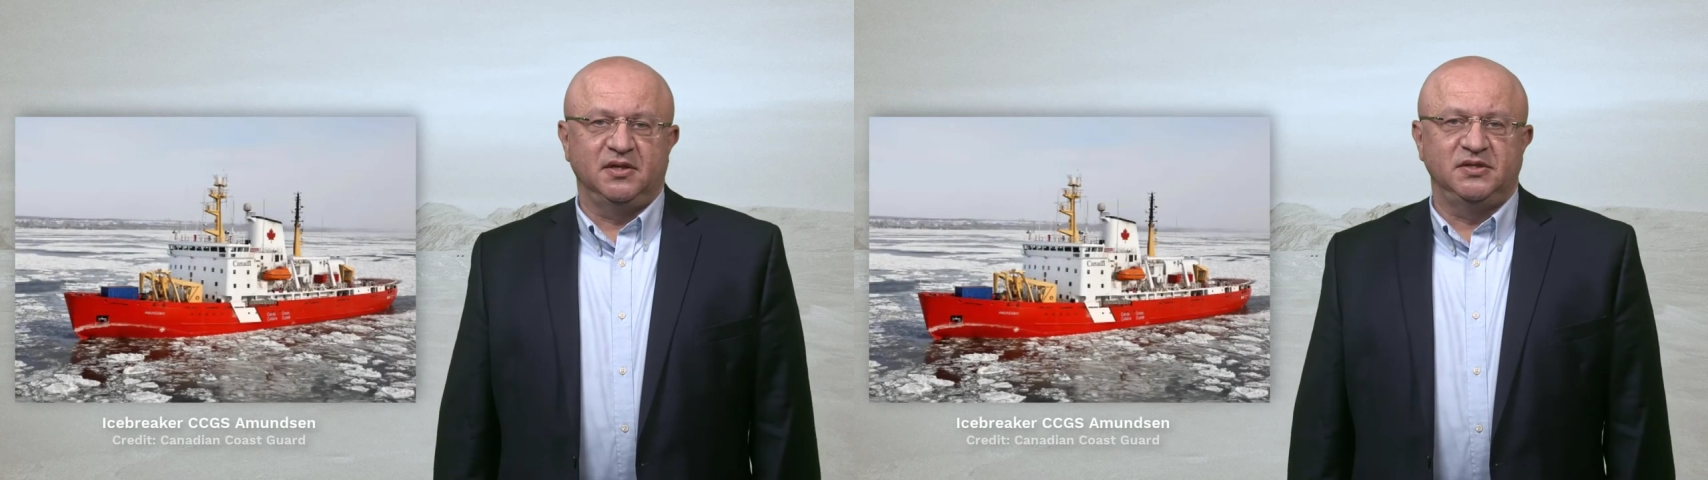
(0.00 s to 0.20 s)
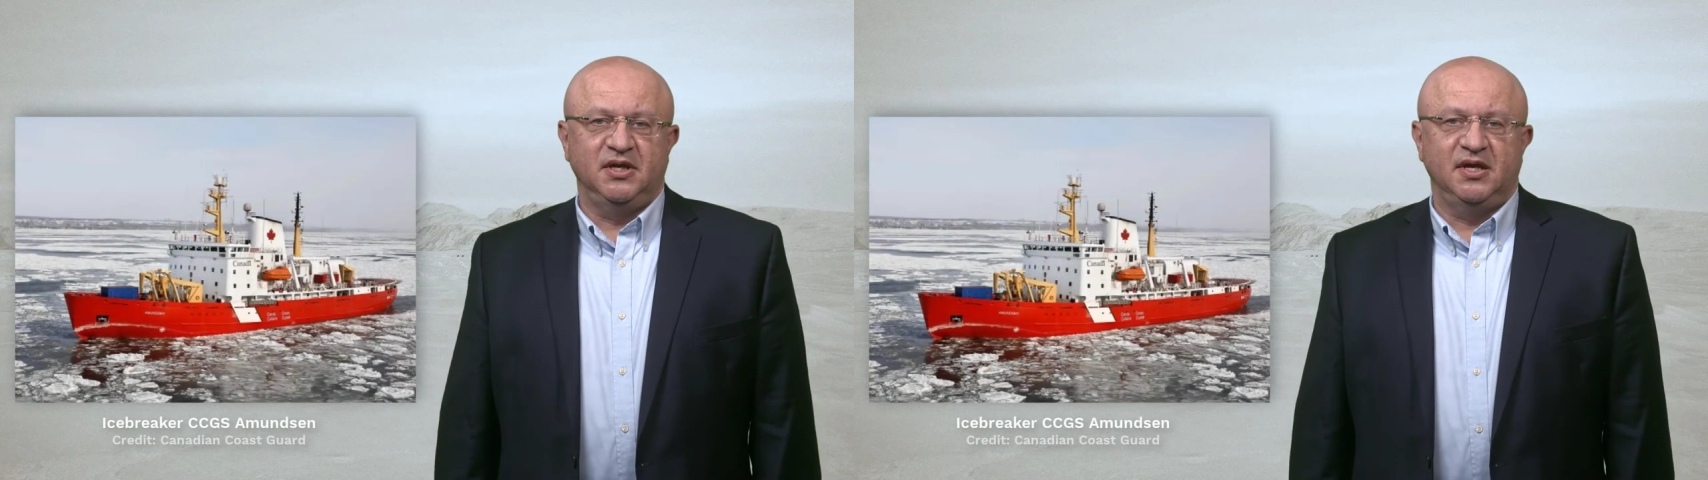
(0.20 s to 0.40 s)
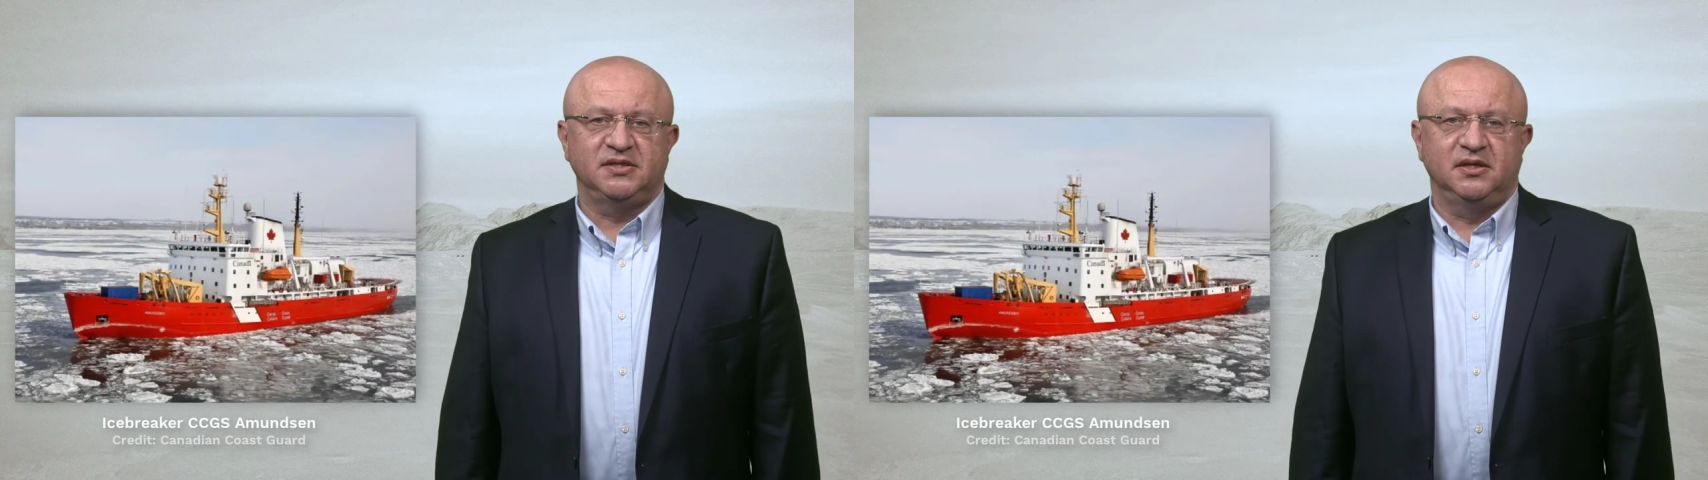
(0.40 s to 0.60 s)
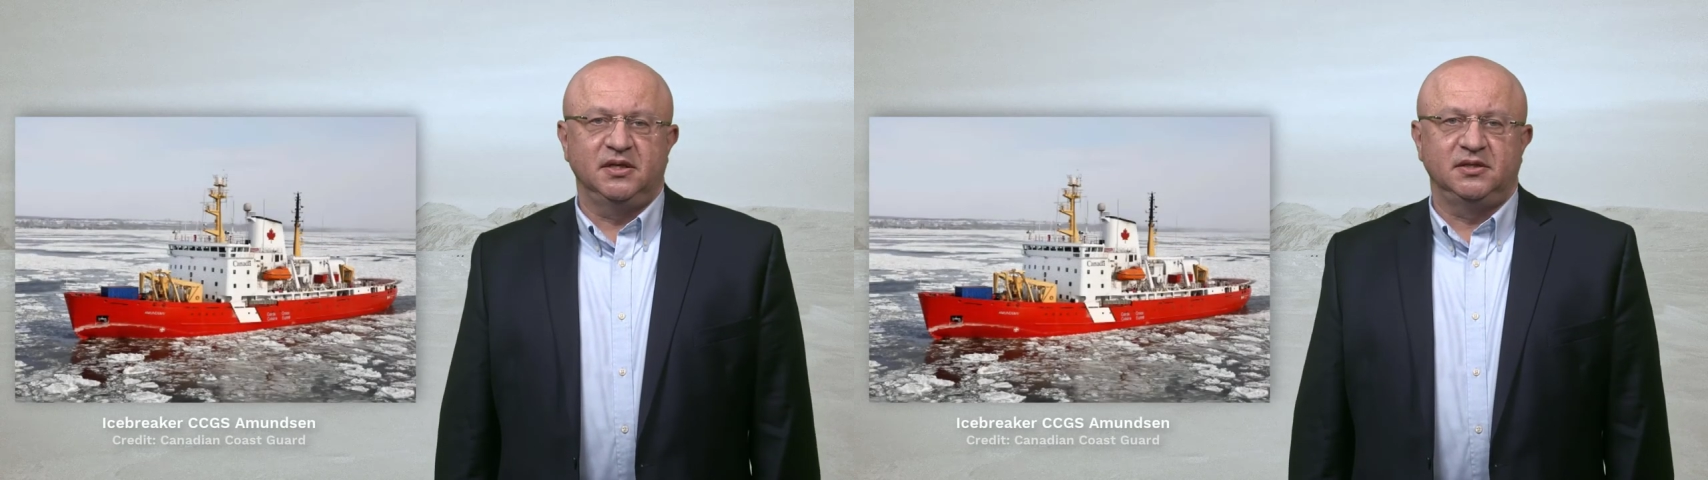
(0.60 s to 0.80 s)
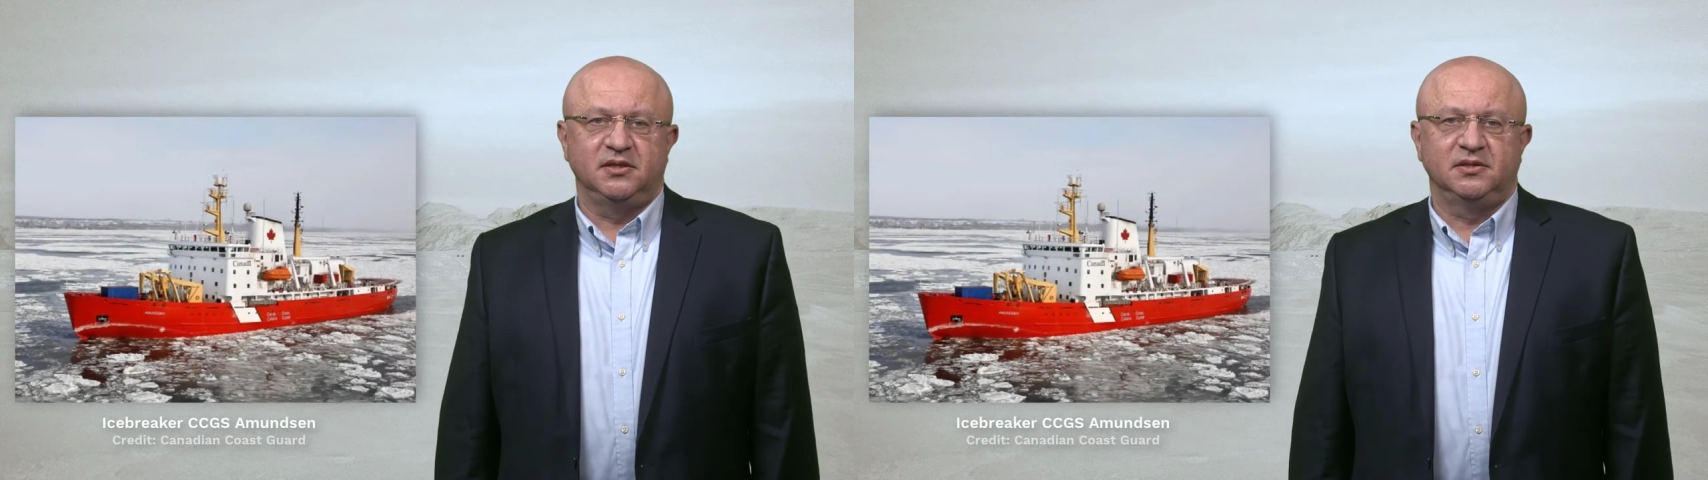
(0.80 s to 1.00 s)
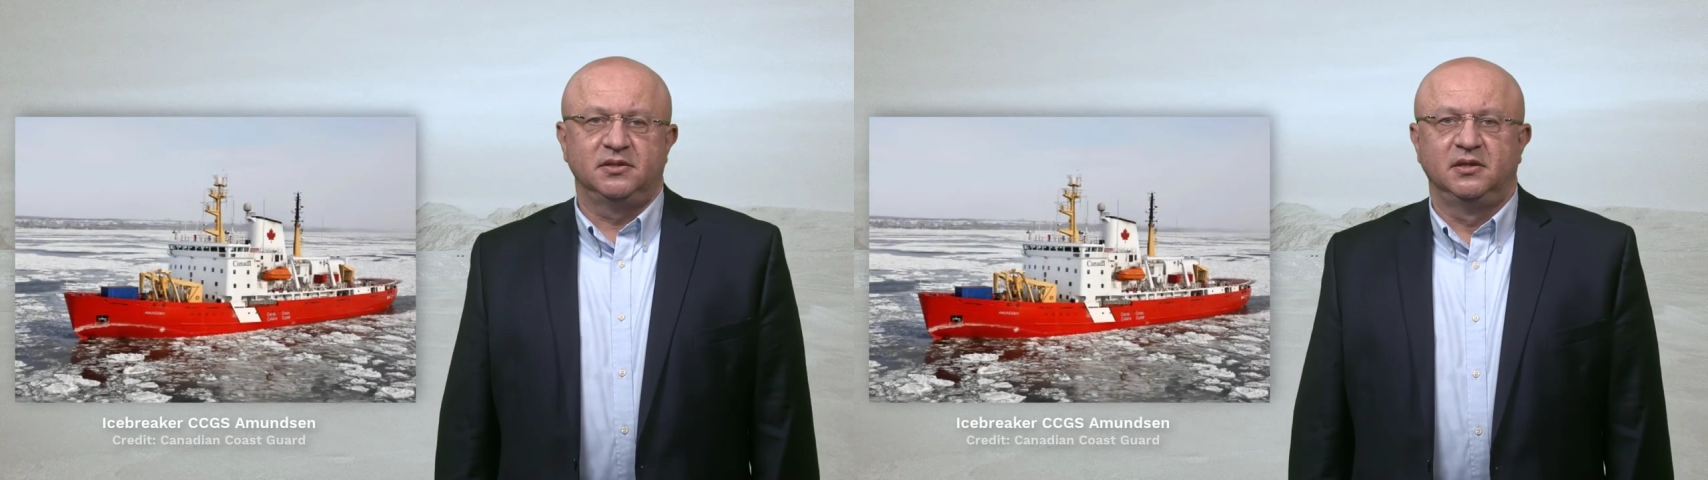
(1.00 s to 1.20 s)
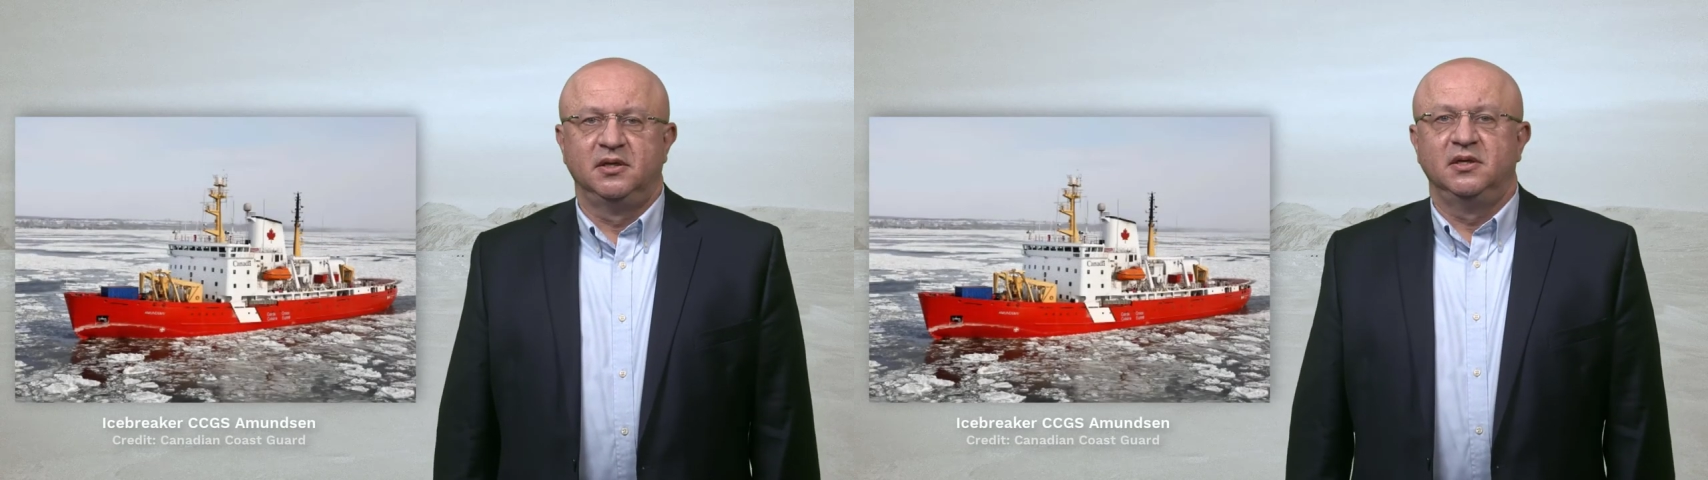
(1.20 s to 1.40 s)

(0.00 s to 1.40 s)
on sea ice conditions